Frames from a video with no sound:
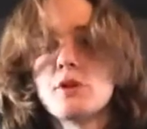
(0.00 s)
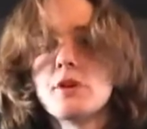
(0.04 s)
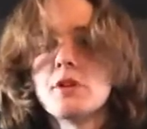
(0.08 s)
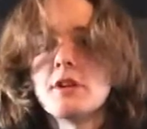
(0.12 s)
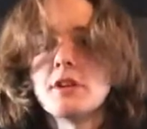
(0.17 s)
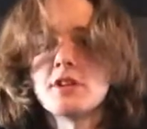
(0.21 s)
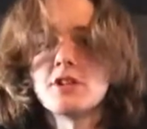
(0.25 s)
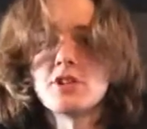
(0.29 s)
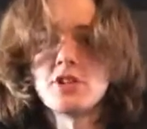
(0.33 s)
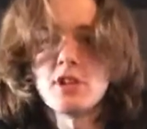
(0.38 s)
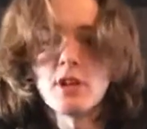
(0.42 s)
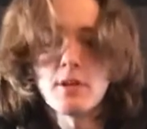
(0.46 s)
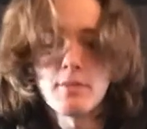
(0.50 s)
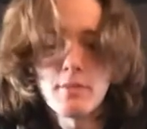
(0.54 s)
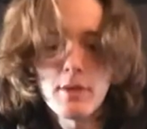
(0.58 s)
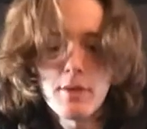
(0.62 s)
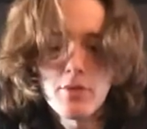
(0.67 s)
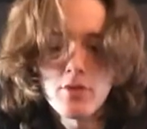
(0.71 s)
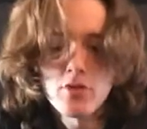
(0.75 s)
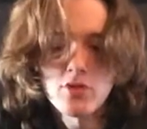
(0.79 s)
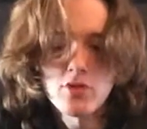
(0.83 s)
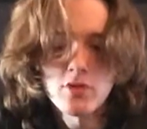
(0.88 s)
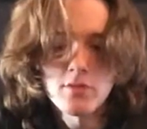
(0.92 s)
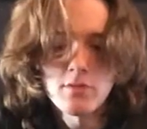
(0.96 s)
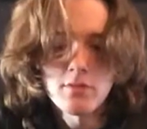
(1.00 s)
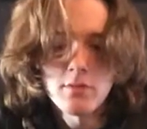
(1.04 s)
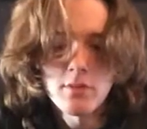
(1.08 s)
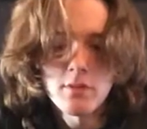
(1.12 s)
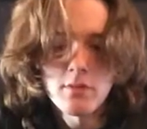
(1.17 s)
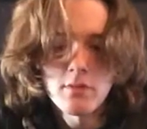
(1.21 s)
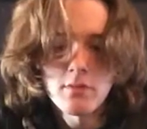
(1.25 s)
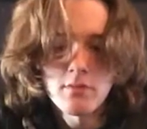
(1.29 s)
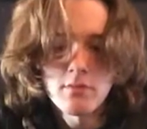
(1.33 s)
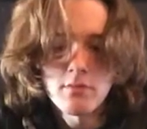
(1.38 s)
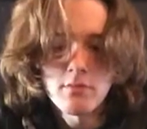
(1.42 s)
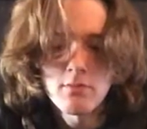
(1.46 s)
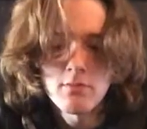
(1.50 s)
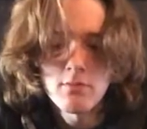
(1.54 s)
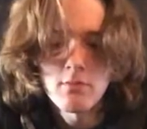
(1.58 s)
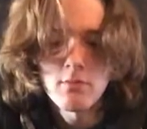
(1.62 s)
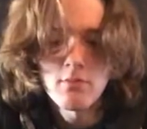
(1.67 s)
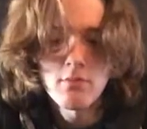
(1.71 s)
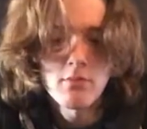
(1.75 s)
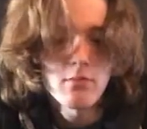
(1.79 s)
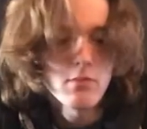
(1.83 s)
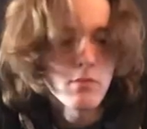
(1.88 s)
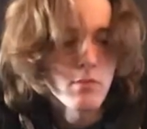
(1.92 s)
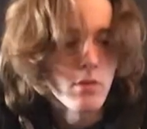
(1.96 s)
be, like sandpaper or something?
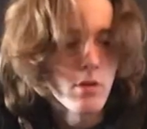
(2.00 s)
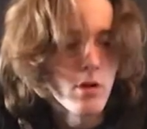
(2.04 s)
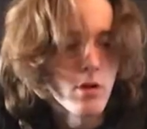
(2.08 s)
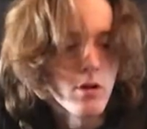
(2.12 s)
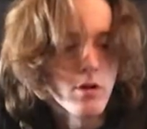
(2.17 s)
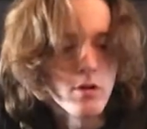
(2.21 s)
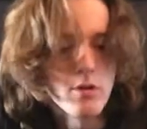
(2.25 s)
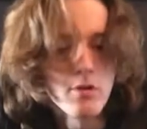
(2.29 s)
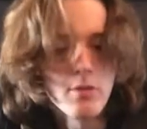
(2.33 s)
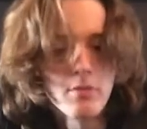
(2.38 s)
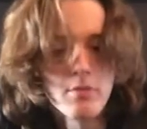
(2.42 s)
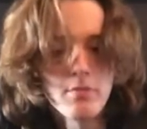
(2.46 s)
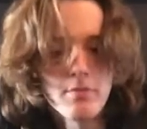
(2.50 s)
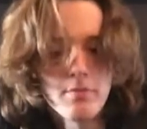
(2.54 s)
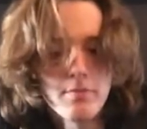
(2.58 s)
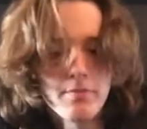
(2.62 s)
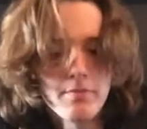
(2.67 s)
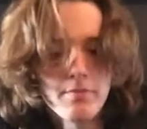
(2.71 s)
I don't know.